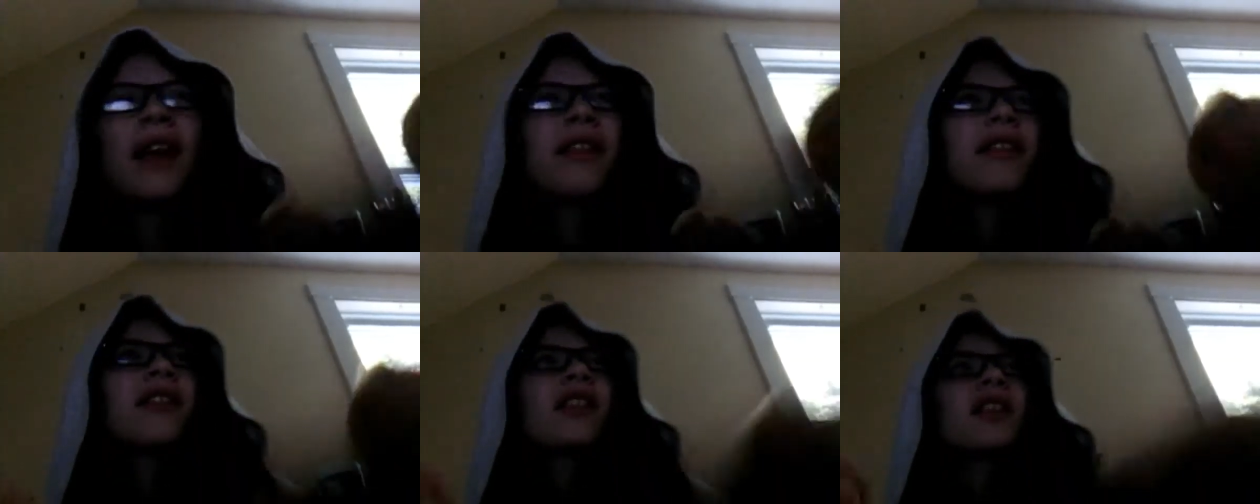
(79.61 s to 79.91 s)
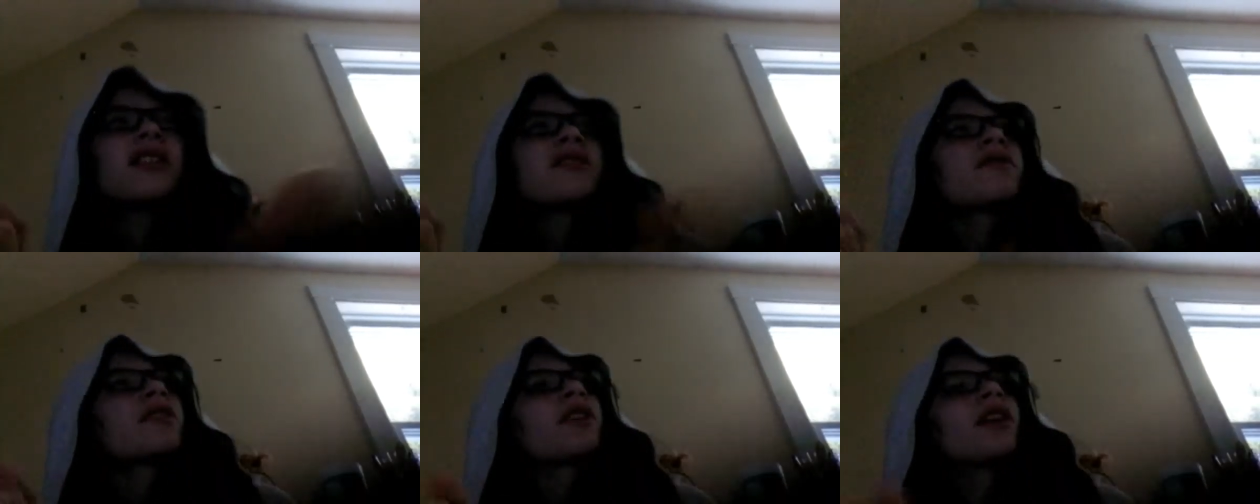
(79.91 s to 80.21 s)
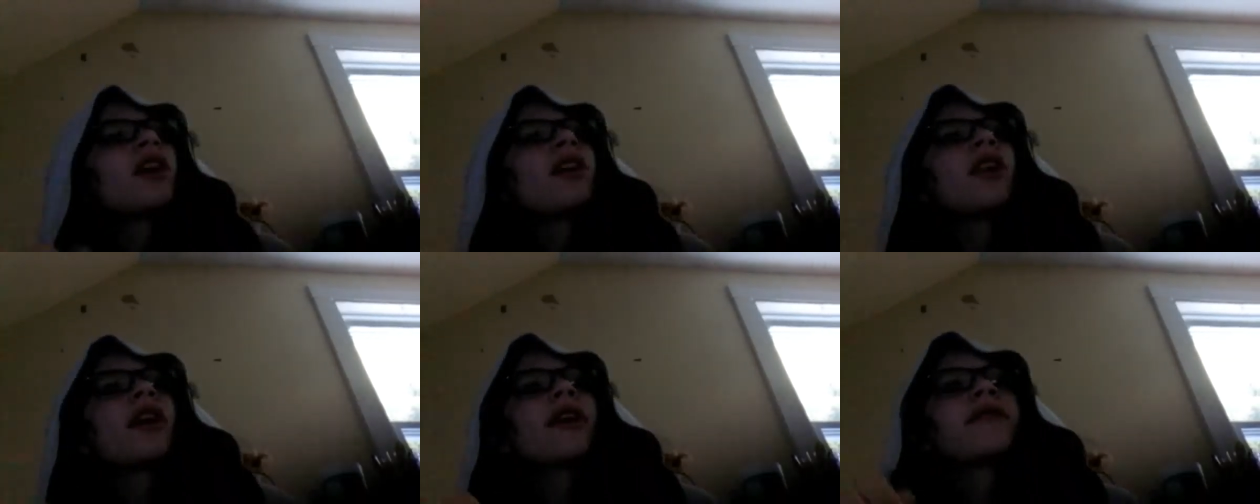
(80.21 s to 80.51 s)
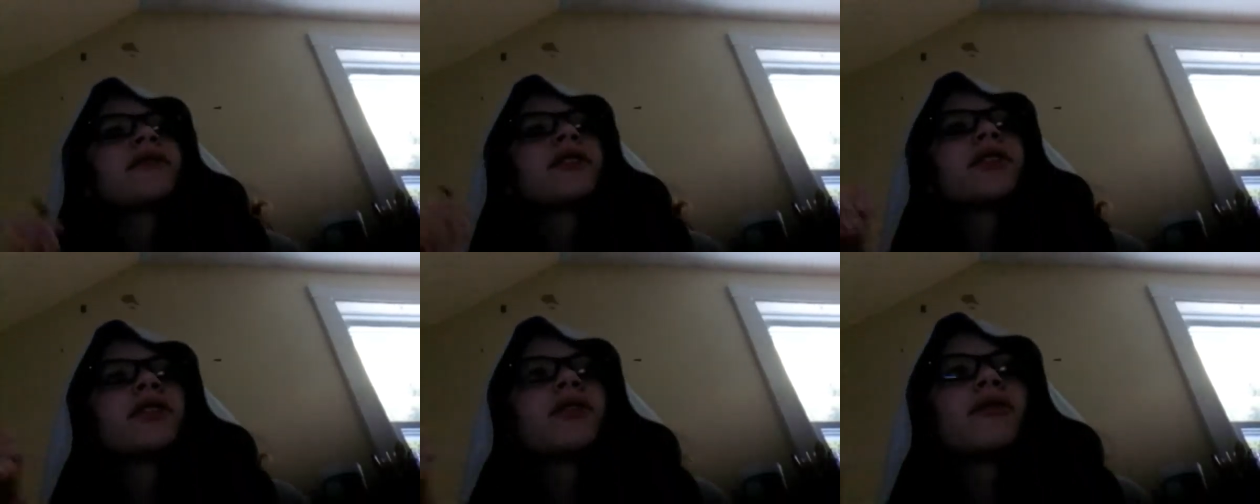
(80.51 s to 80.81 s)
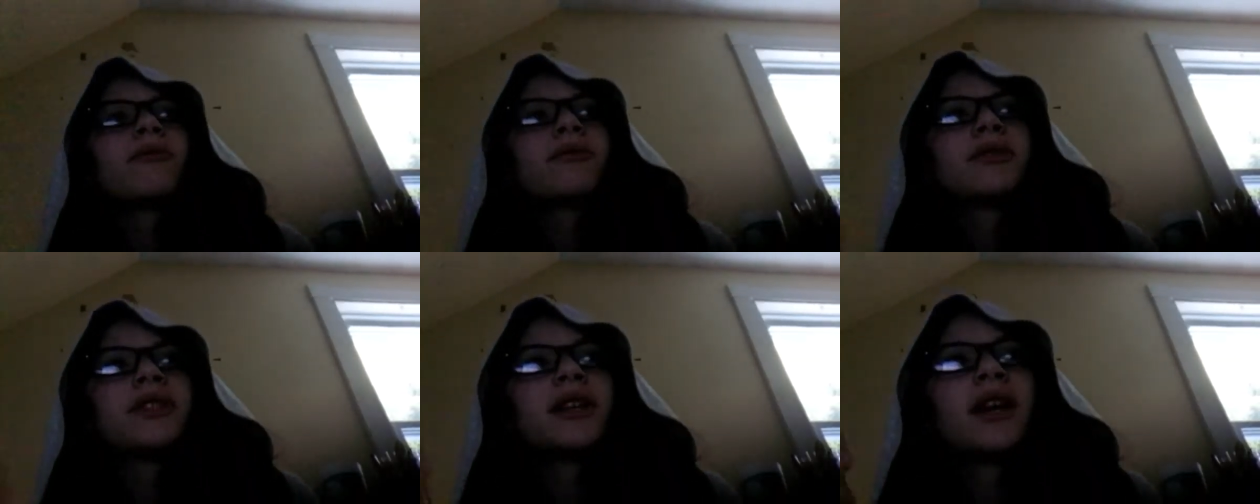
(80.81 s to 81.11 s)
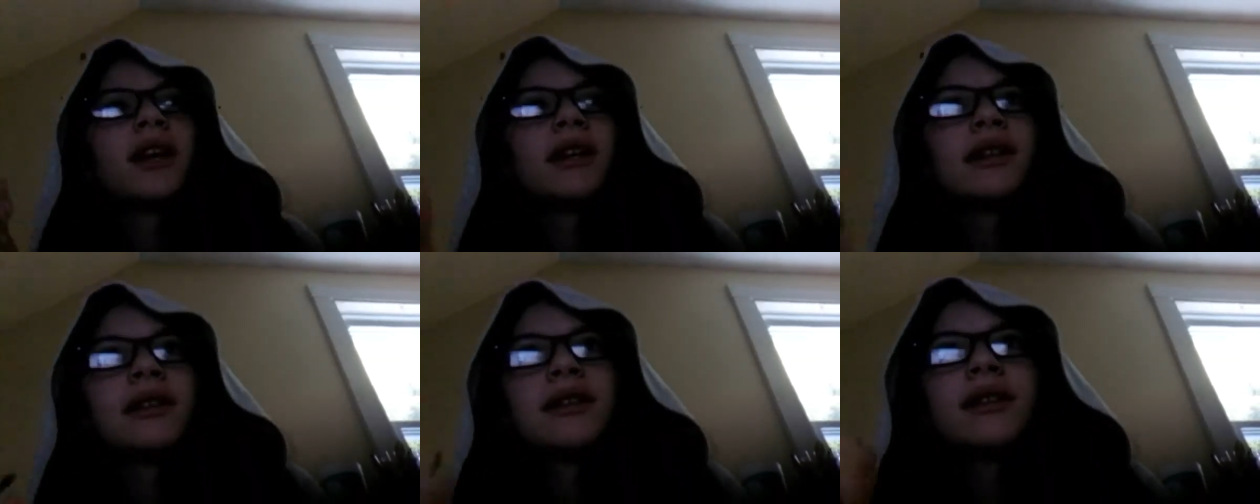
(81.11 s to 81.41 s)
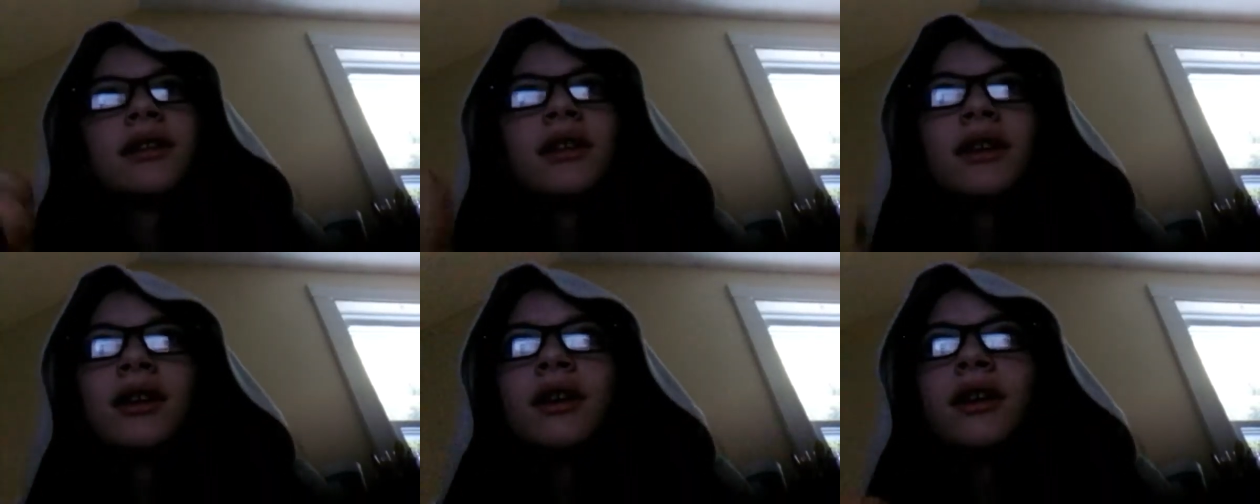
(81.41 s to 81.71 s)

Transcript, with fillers: I think that's really all I have to do besides